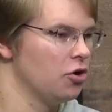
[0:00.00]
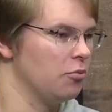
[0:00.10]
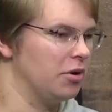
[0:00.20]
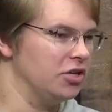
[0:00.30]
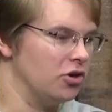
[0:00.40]

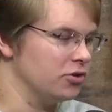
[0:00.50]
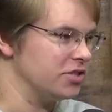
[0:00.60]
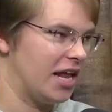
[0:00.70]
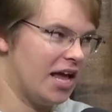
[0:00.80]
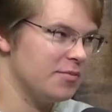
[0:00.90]
But he knows
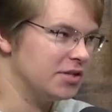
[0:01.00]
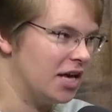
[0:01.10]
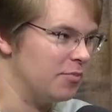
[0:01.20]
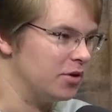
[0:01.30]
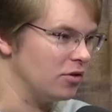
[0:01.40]
that Hammond
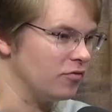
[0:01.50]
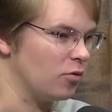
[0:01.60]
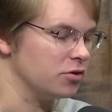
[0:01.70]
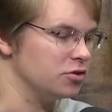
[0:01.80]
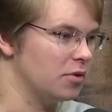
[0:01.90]
can't be on the
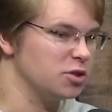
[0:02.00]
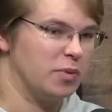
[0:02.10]
floor too much.